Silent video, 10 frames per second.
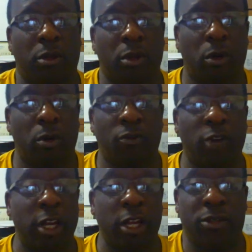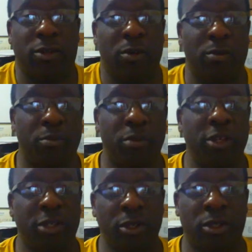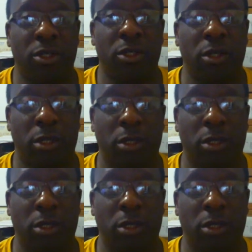or finance their businesses.